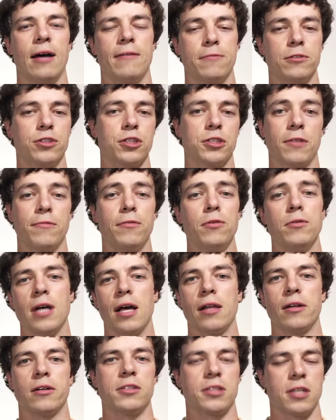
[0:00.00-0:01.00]
for just a few
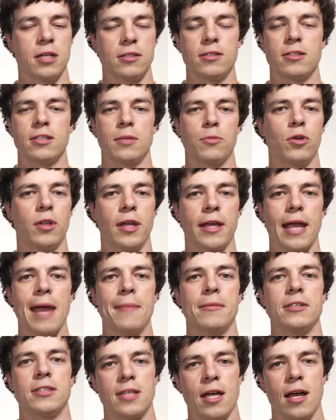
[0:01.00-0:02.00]
dollars on somewhere like
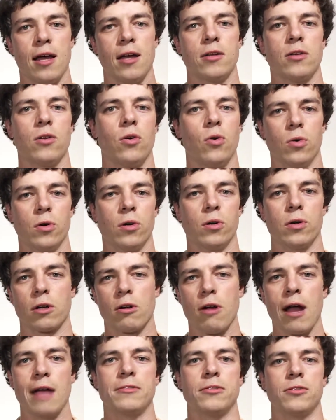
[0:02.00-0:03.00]
Amazon or a
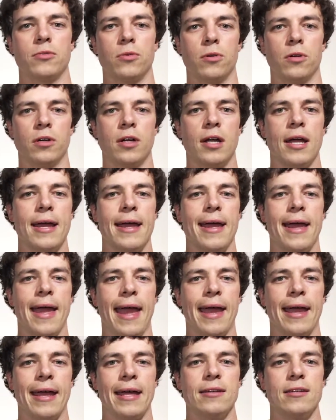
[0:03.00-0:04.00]
craft store.
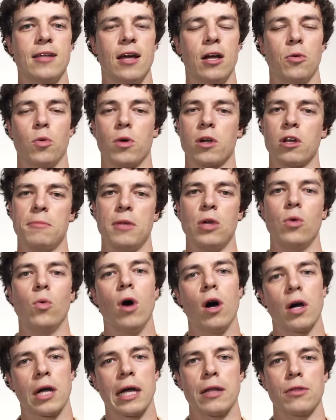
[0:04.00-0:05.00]
And we're going to be
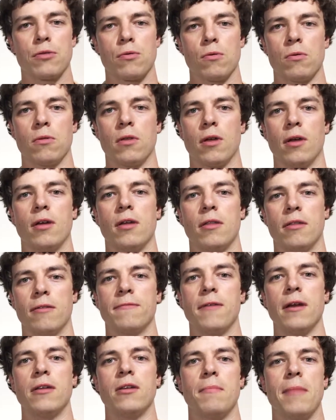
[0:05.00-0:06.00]
walking through the
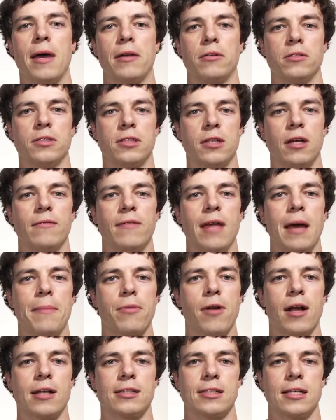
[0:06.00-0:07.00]
fundamentals of that
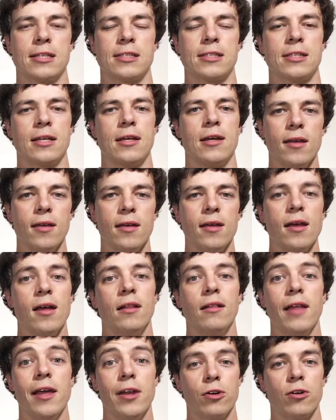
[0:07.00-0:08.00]
process.
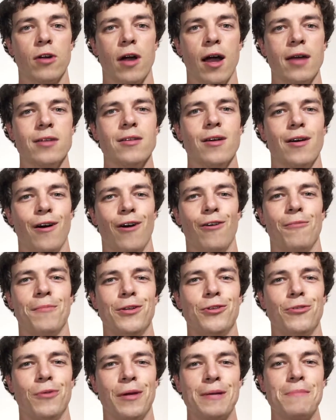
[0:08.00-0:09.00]
Later on, I'll
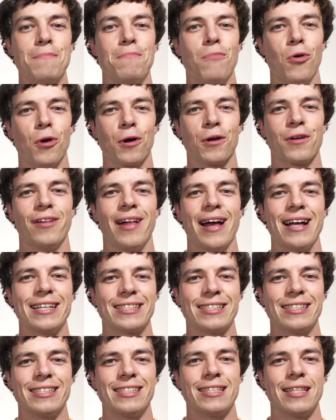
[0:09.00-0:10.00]
be doing more
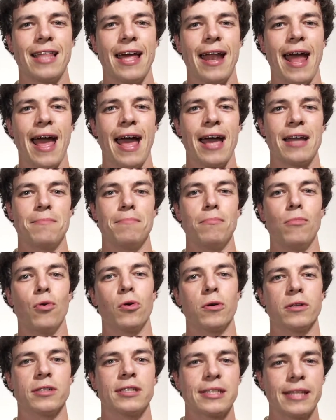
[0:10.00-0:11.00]
classes that add
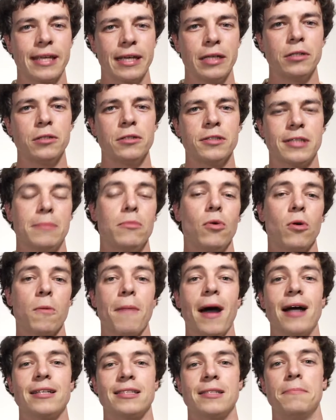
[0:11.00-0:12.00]
more skills and more
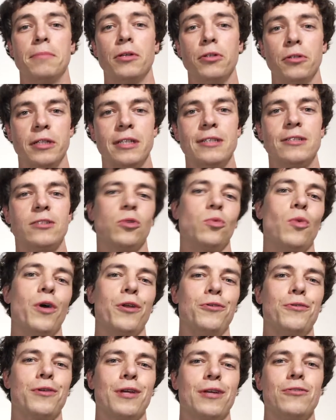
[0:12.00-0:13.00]
possibilities to what
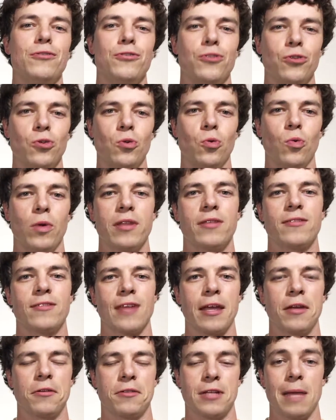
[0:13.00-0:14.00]
you can do with
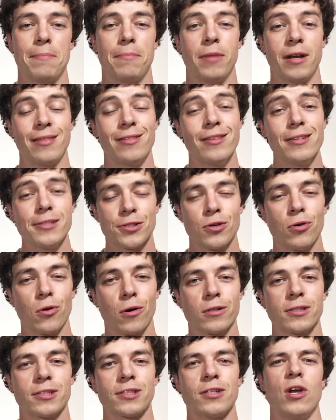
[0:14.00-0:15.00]
cyanotype. But in this
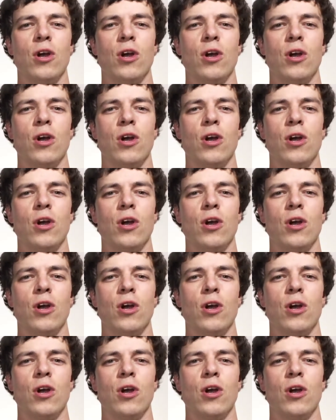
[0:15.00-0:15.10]
course,